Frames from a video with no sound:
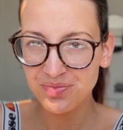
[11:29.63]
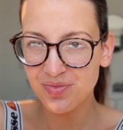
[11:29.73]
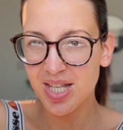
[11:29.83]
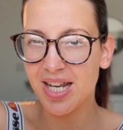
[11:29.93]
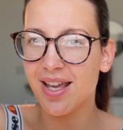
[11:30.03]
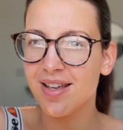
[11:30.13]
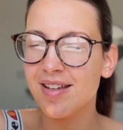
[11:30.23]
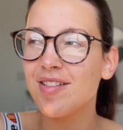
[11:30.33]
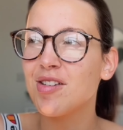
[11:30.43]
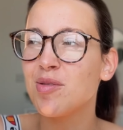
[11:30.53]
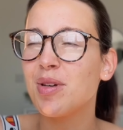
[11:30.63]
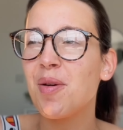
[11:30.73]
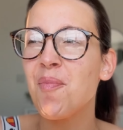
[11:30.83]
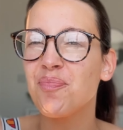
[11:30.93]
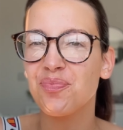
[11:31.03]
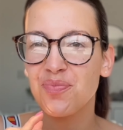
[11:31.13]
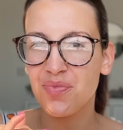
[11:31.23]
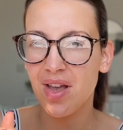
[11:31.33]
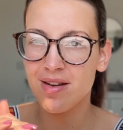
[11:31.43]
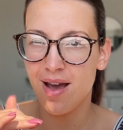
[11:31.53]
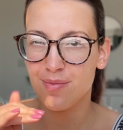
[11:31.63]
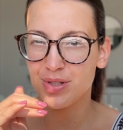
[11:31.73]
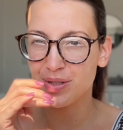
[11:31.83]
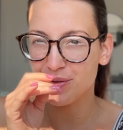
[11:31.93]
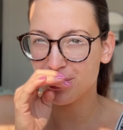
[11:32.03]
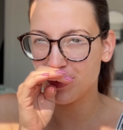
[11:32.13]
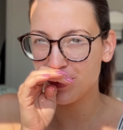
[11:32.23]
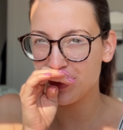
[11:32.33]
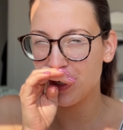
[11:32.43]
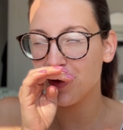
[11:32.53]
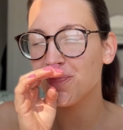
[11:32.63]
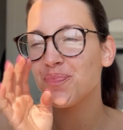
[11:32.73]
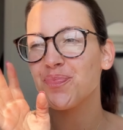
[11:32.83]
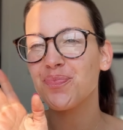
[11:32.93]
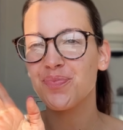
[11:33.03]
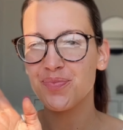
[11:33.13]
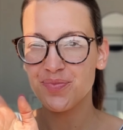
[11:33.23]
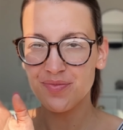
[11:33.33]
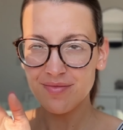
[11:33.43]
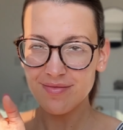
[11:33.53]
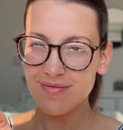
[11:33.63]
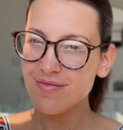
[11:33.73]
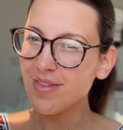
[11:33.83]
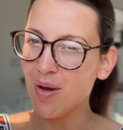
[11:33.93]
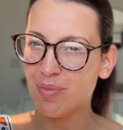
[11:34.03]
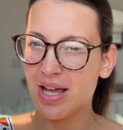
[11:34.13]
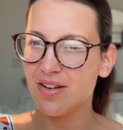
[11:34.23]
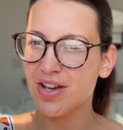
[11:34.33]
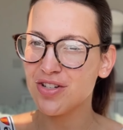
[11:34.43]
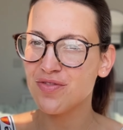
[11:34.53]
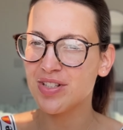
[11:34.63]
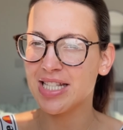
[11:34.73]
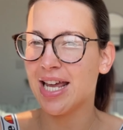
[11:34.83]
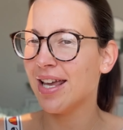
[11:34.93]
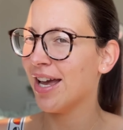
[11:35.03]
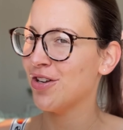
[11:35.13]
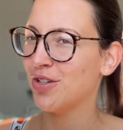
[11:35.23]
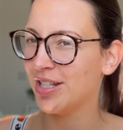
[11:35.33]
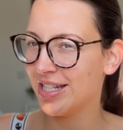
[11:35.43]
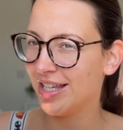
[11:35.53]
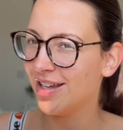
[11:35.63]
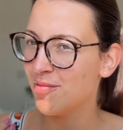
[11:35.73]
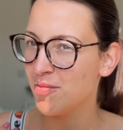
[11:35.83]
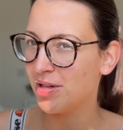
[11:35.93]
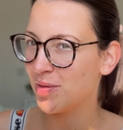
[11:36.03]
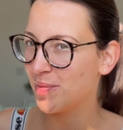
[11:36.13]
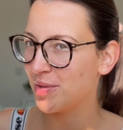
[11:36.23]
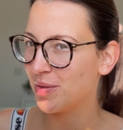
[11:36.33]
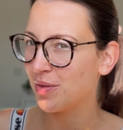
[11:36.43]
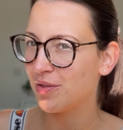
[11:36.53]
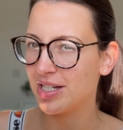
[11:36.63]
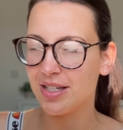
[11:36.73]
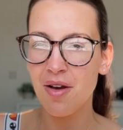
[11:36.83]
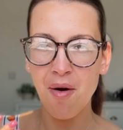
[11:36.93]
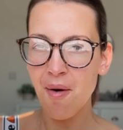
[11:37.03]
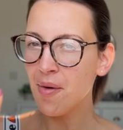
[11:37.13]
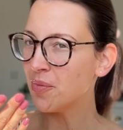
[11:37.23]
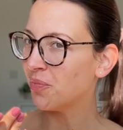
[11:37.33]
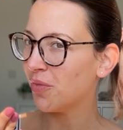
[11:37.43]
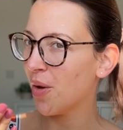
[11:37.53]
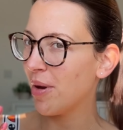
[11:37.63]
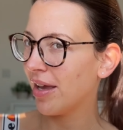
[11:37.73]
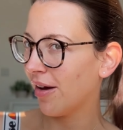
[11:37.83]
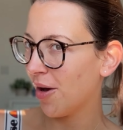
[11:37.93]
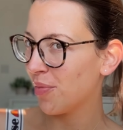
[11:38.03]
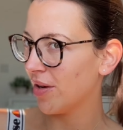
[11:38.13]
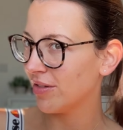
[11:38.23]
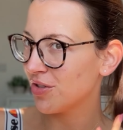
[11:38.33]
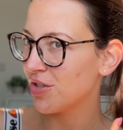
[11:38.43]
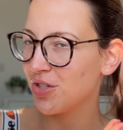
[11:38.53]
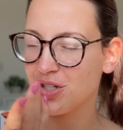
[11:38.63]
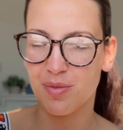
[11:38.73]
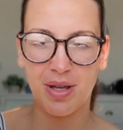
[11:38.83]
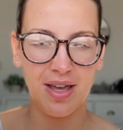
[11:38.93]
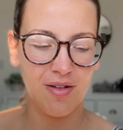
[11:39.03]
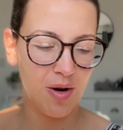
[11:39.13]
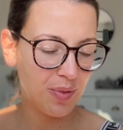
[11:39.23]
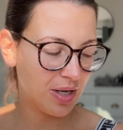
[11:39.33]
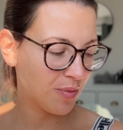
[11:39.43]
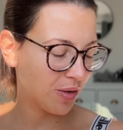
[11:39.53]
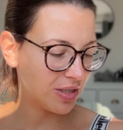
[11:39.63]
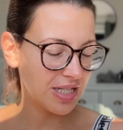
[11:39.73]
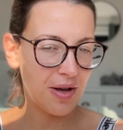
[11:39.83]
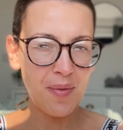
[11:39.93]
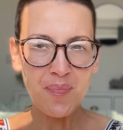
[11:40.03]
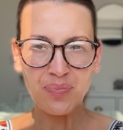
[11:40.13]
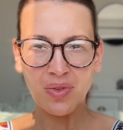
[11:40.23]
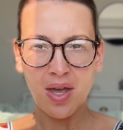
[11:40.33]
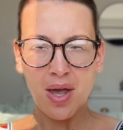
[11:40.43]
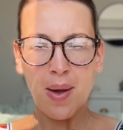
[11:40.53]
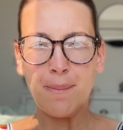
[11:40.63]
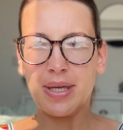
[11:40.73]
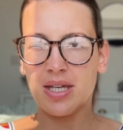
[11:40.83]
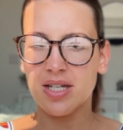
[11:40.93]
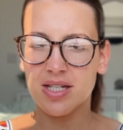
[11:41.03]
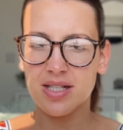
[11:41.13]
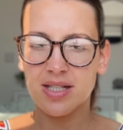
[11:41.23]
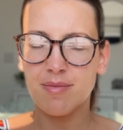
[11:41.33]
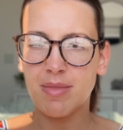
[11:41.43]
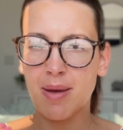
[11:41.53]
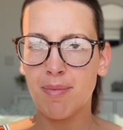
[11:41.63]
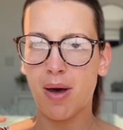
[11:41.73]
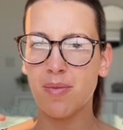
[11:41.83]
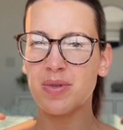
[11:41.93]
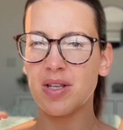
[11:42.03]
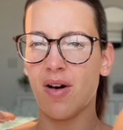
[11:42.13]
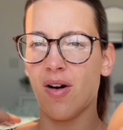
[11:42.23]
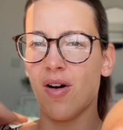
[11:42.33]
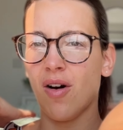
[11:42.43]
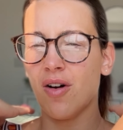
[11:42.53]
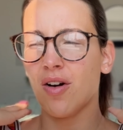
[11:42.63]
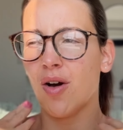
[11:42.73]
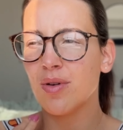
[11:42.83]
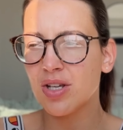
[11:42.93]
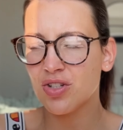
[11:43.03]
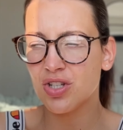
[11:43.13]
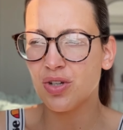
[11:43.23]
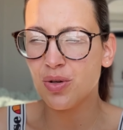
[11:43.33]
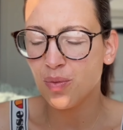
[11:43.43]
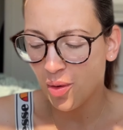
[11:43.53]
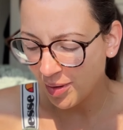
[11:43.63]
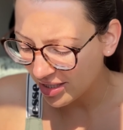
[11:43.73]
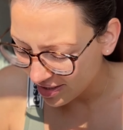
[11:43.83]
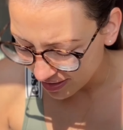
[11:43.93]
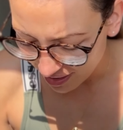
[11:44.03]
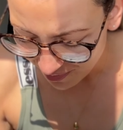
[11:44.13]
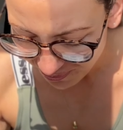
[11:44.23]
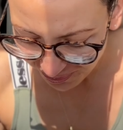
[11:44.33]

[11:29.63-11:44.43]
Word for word: today is going to be an absolute scorcher. Plan of action for today, as you can see, I'm in my swimsuit already. No makeup, I've literally just chucked my hair up in a ponytail because me and Bubs are going to, well, basically